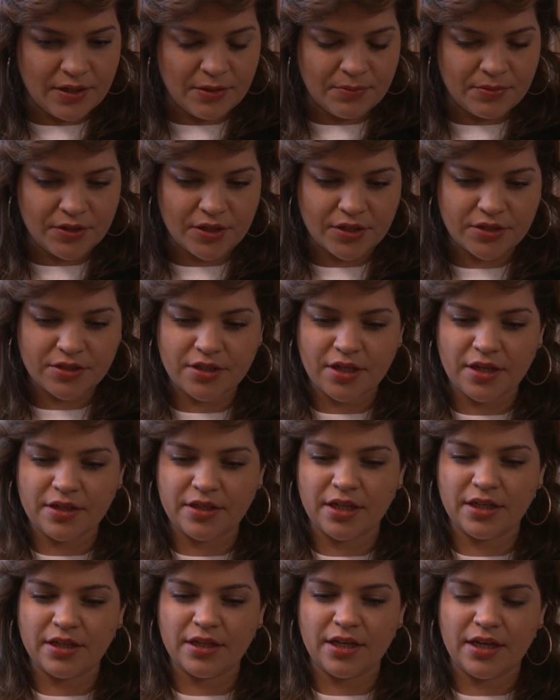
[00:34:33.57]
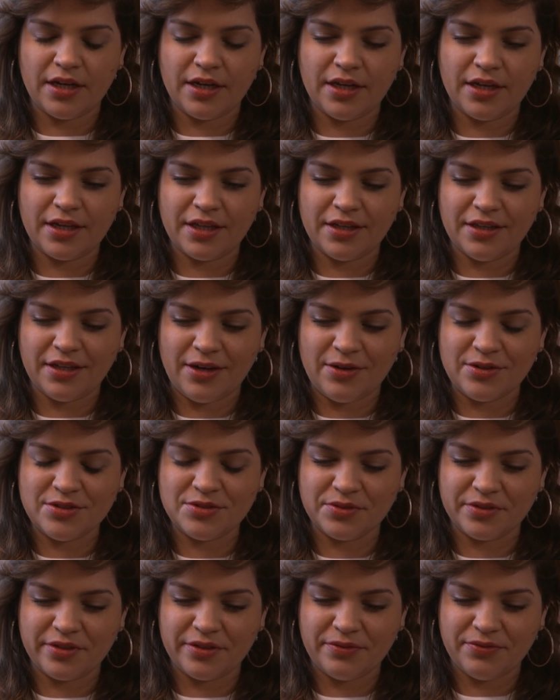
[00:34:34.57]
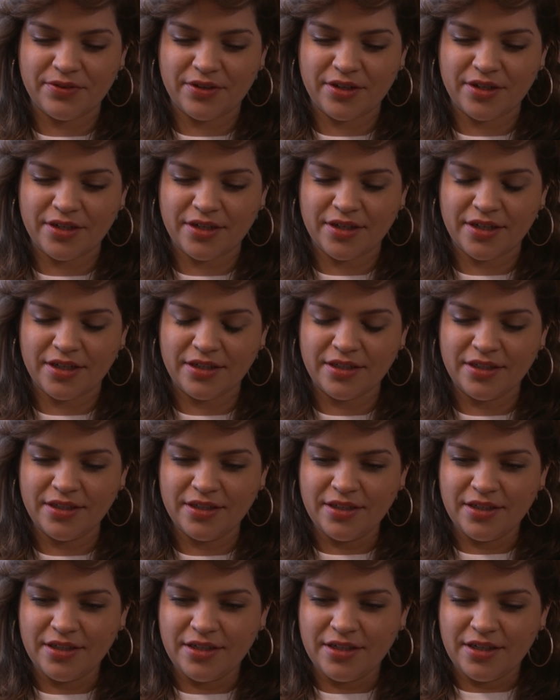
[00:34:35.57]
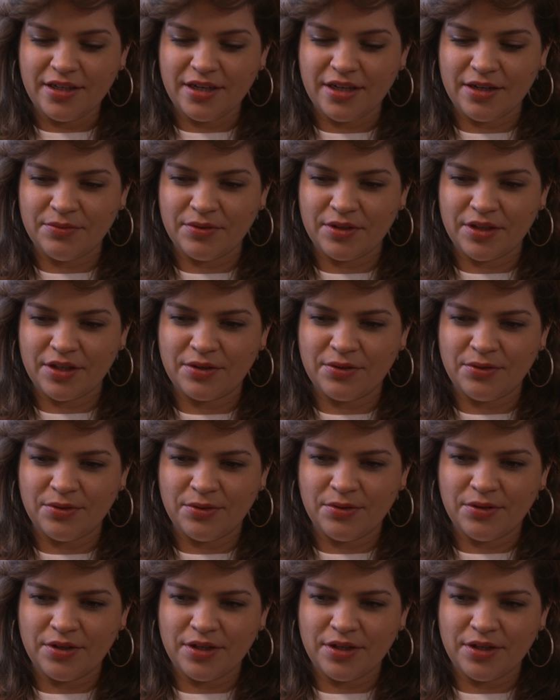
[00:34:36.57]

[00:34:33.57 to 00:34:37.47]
production at the LatinX, and that was really fun and really cool.